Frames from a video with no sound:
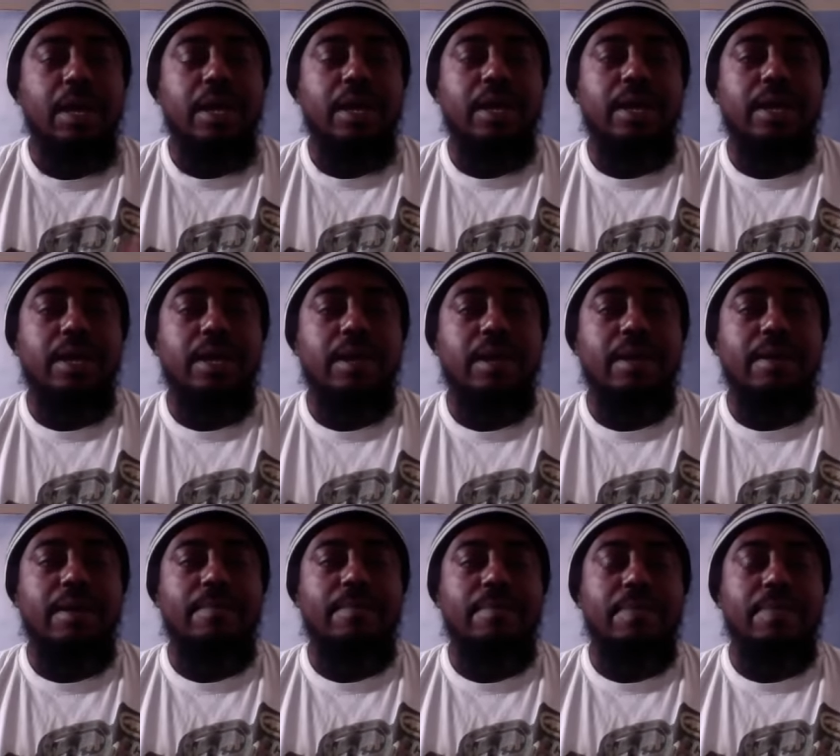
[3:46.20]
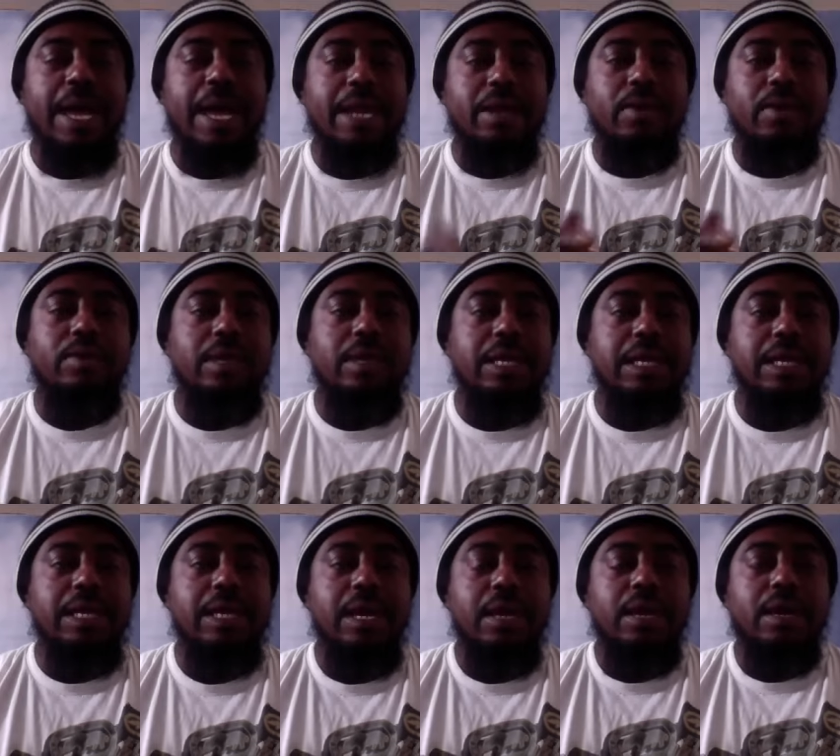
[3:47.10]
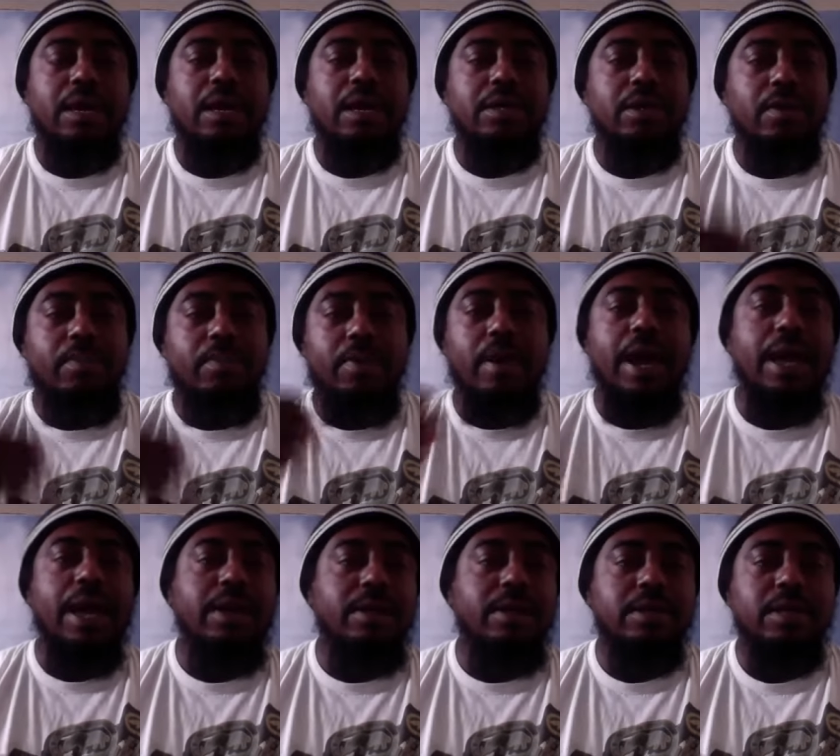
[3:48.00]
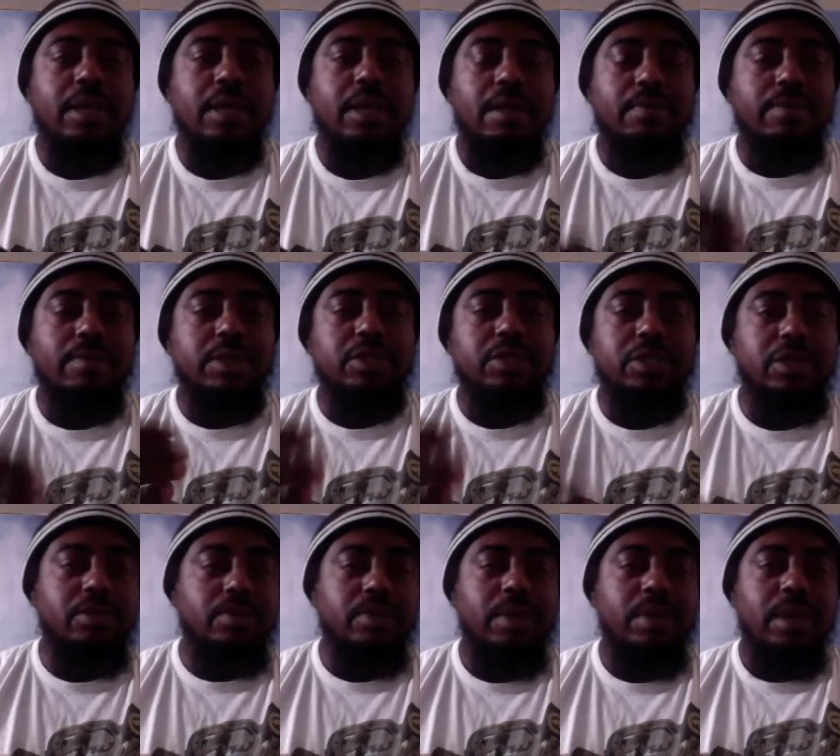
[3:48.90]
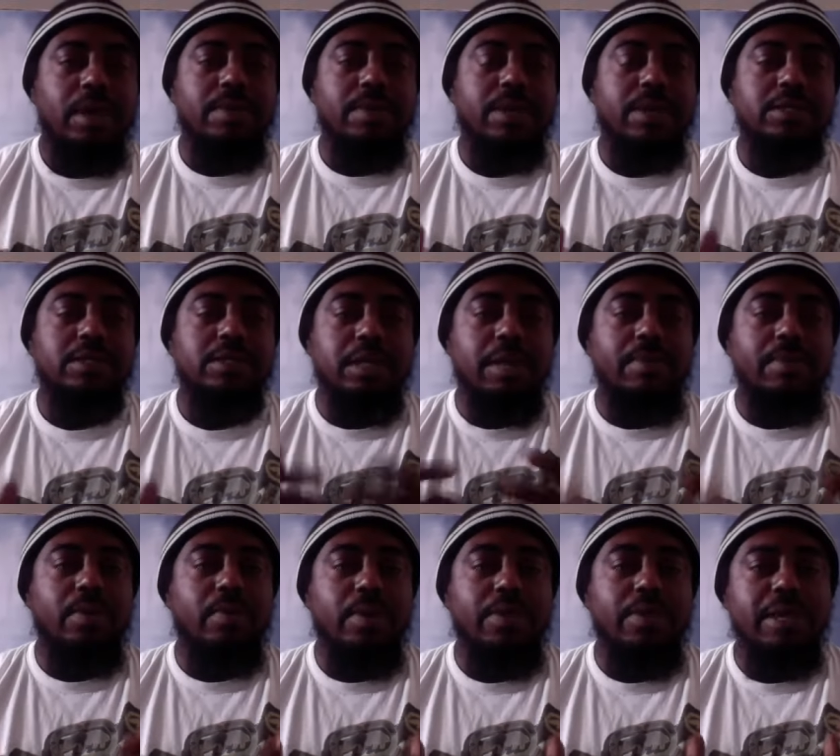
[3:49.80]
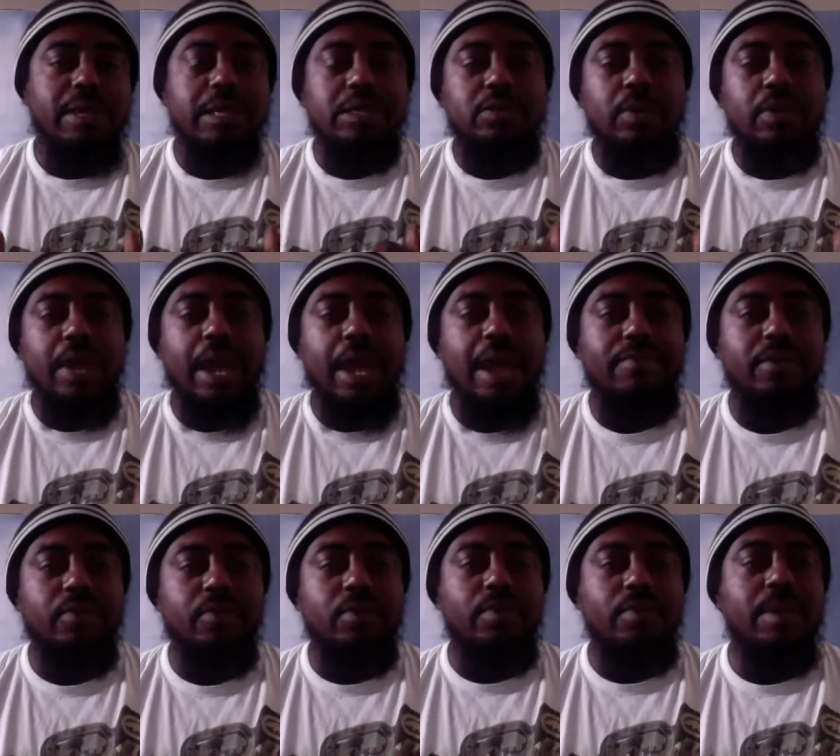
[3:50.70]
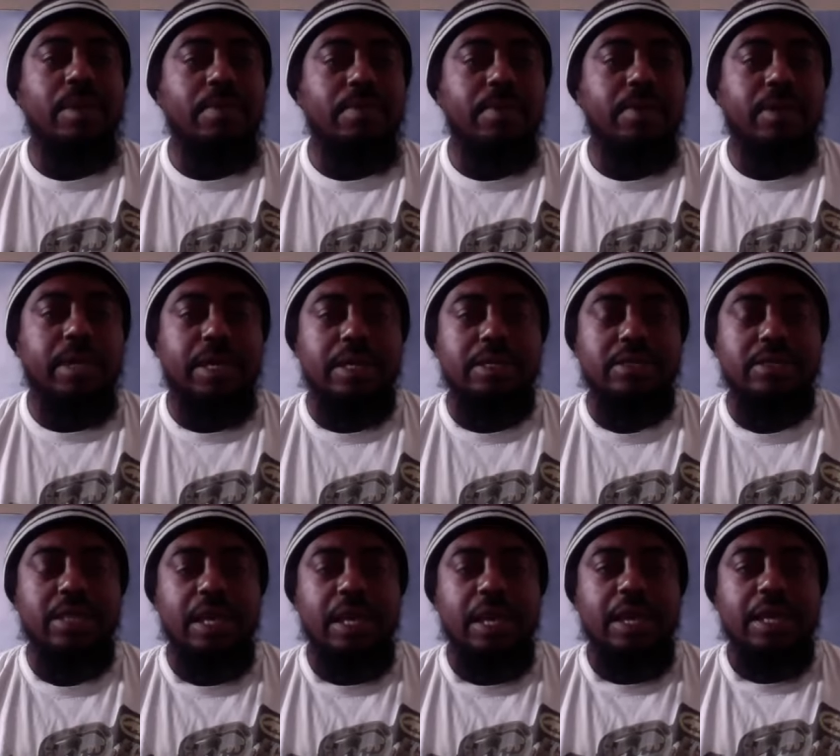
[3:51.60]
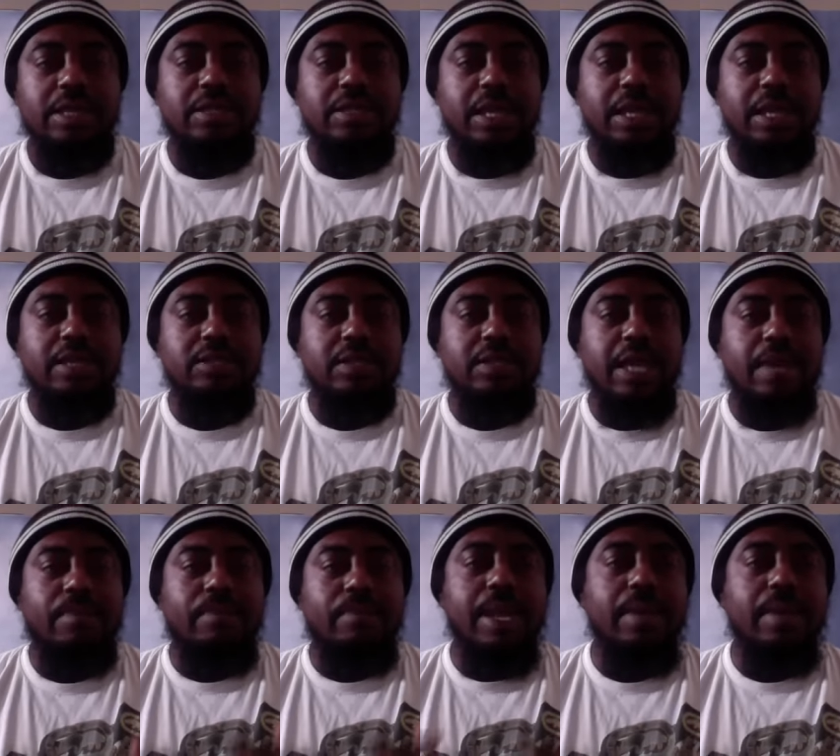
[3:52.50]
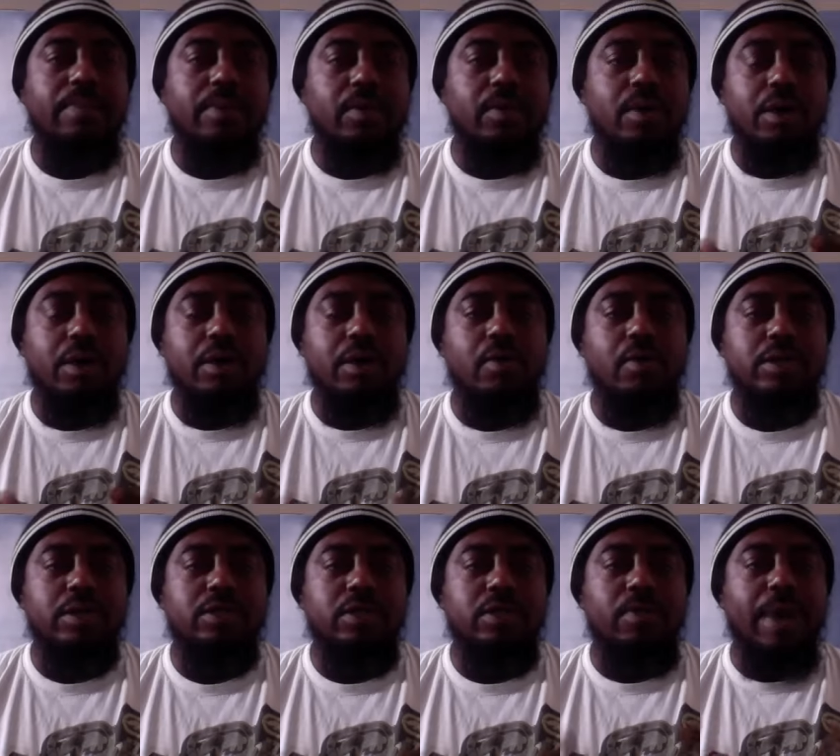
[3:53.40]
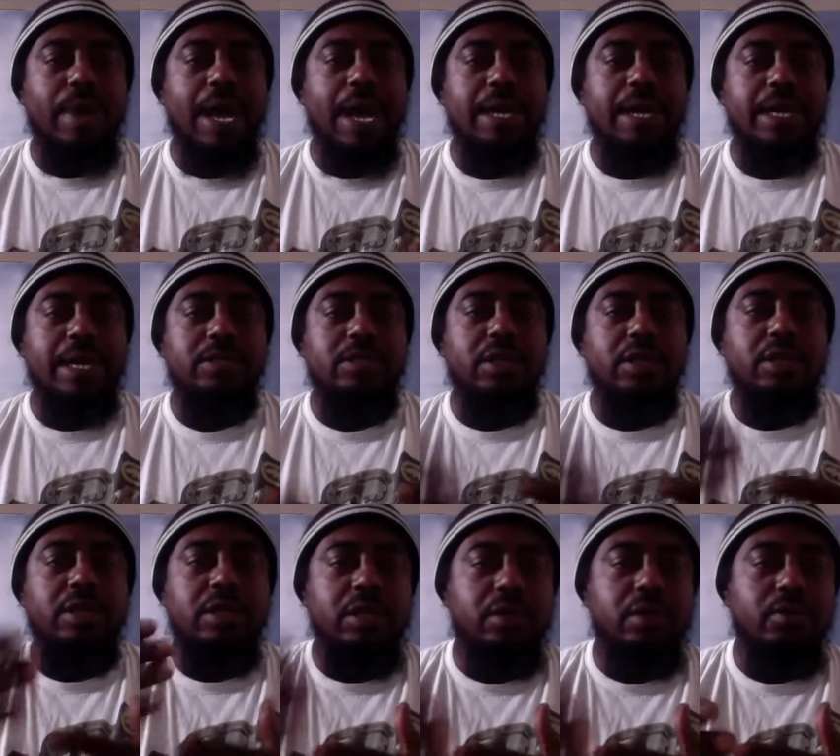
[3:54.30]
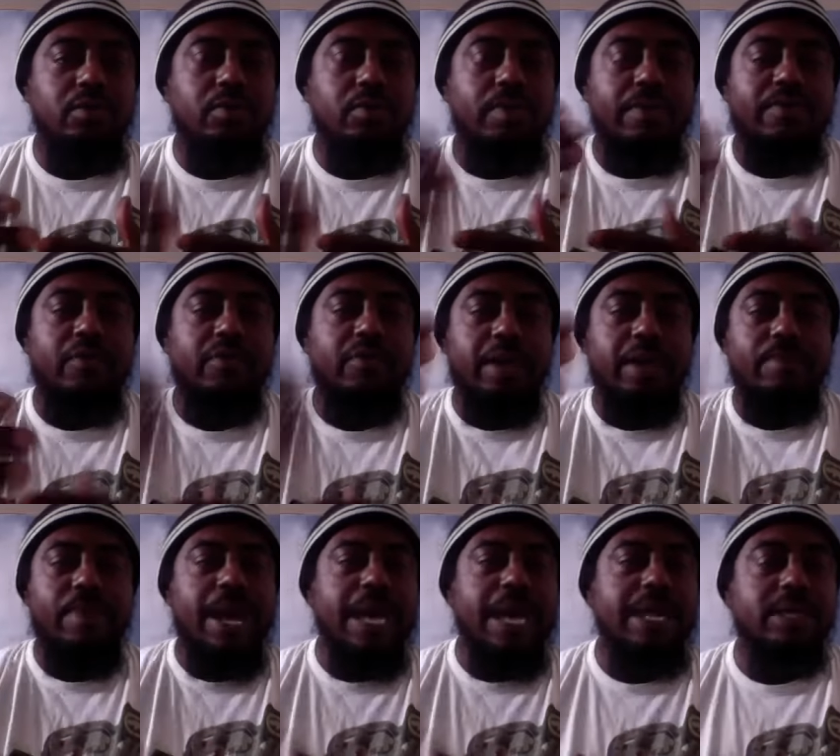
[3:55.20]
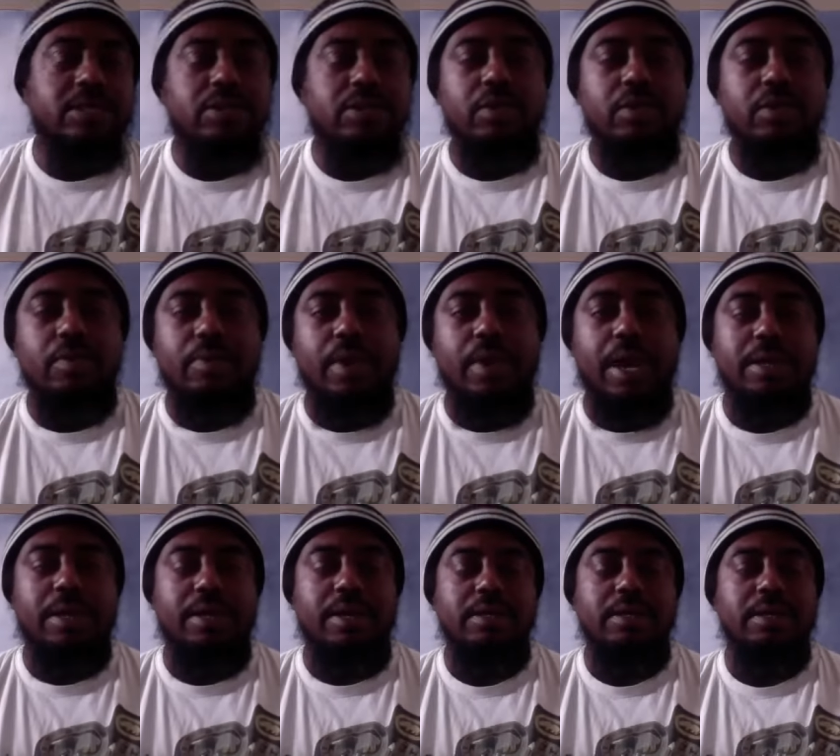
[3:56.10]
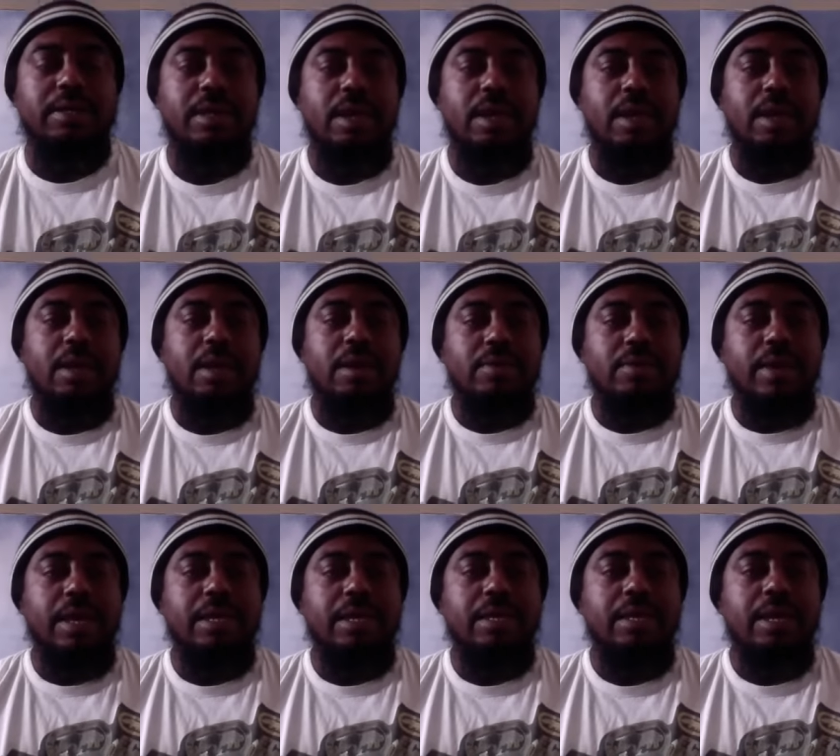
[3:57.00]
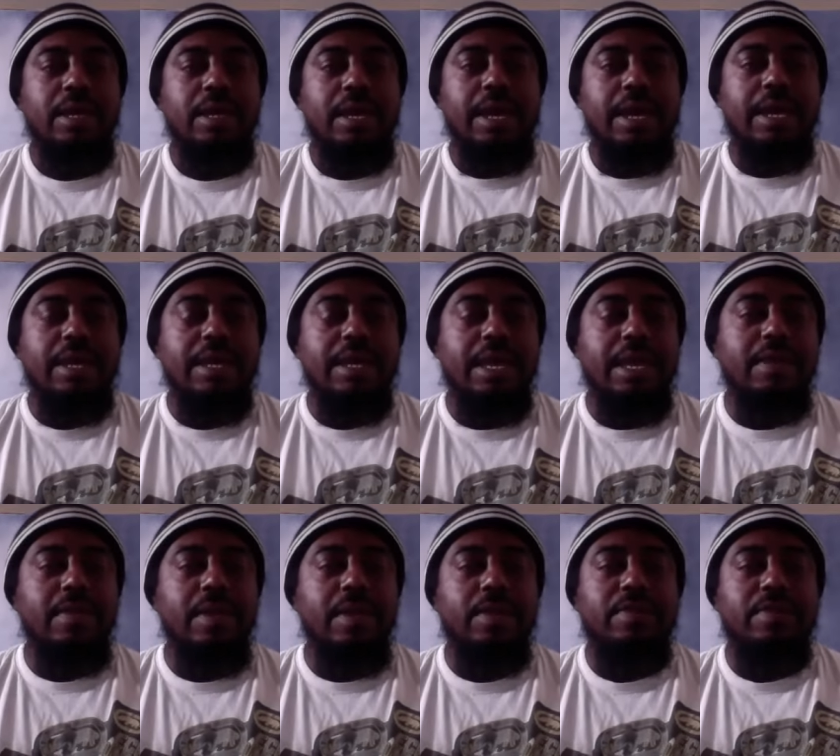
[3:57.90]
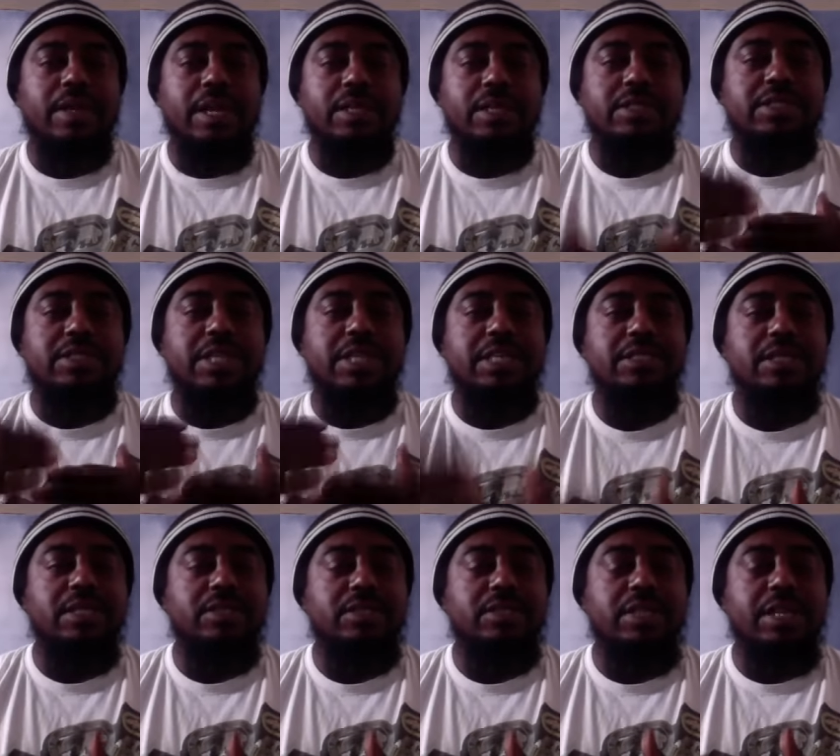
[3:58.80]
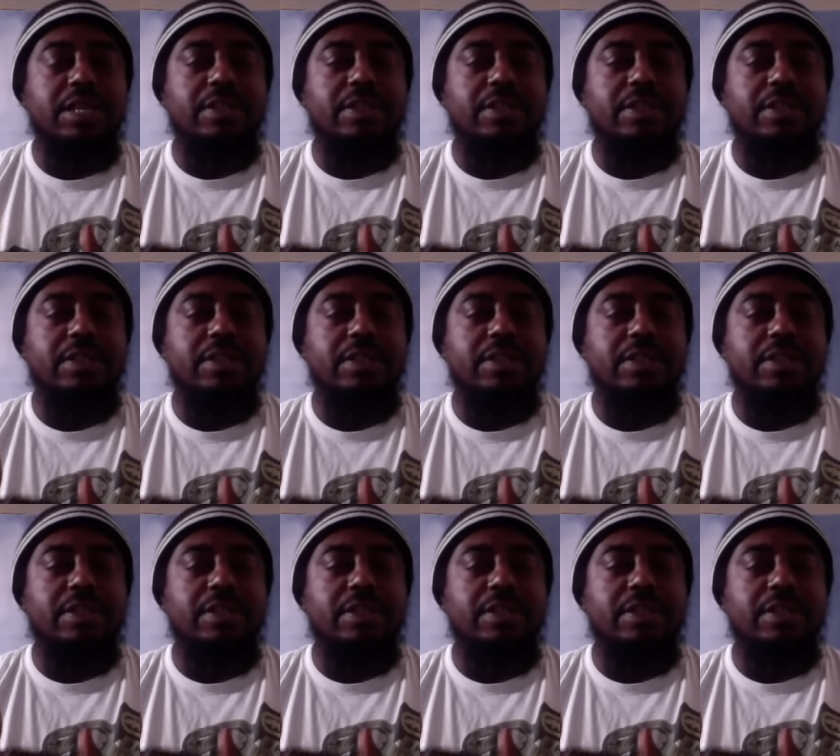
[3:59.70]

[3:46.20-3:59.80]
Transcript: uh, um, not only uh, your product product but you because the number one thing that you have to remember is is is that people are going to buy into you before they buy into your product right and and of the consistency